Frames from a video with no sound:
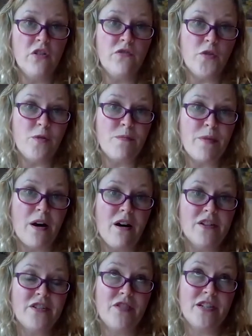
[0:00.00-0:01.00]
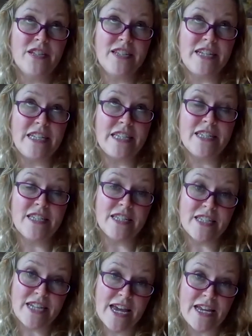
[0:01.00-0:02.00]
form part of the deceased's
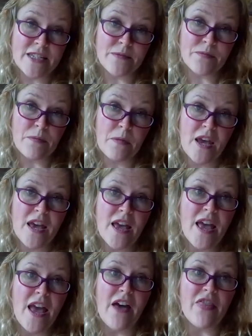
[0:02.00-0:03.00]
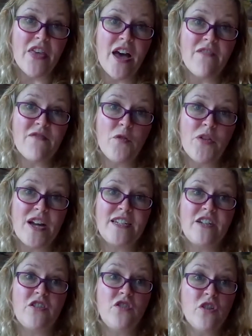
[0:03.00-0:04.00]
estate, and therefore they
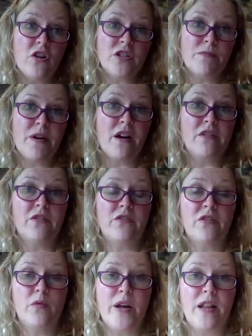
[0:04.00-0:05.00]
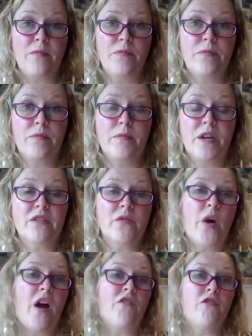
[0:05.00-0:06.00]
did not pass under the will. Because
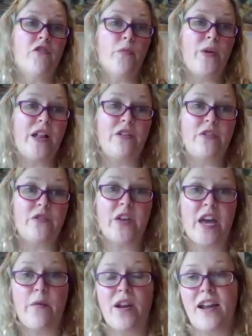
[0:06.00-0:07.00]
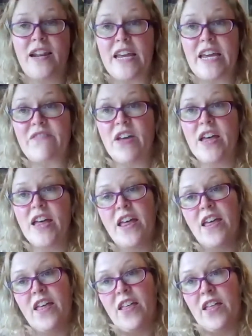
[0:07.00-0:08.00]
quite often under a will you say, well, I leave
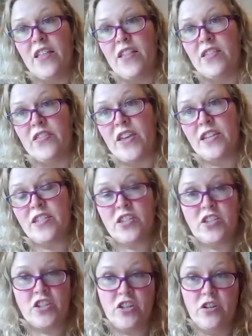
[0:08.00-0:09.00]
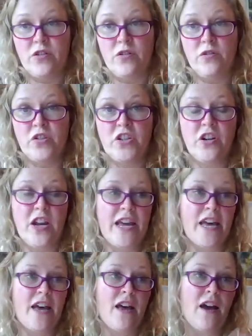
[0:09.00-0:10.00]
this to
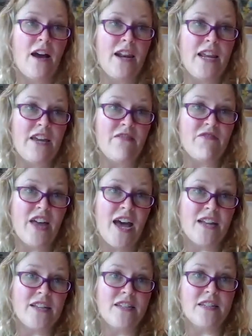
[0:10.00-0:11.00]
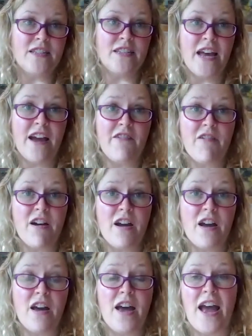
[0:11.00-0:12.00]
Julia, I leave that to
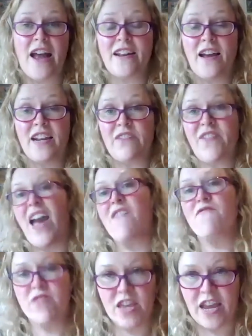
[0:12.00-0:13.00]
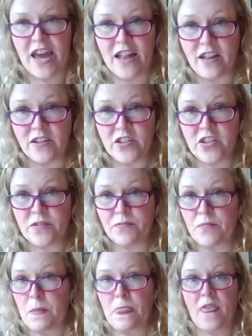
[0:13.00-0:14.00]
Sarah, and I leave everything else
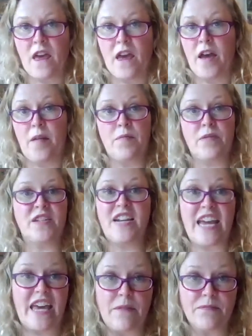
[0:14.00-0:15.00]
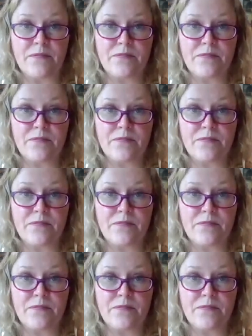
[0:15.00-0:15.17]
to Nikki.